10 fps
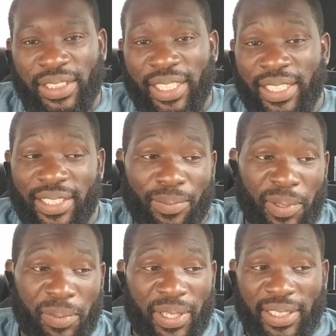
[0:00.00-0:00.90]
they the
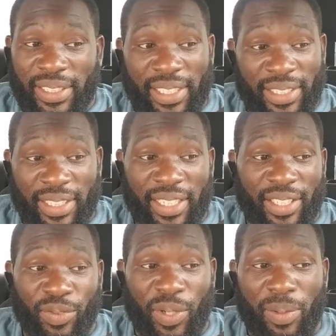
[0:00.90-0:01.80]
people that say they say they
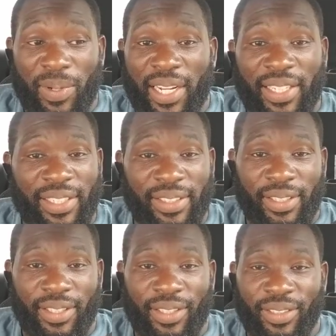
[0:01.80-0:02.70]
swear by it,
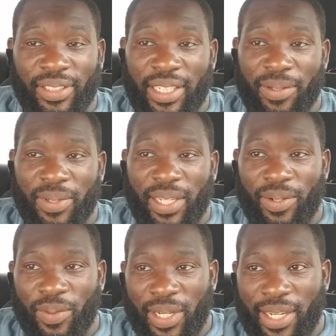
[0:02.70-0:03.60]
you know, and I'm like,
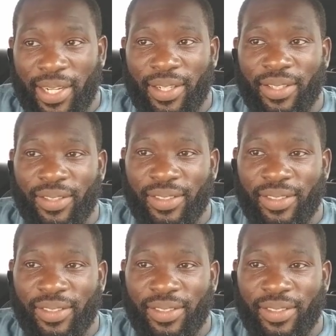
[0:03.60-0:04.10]
wow.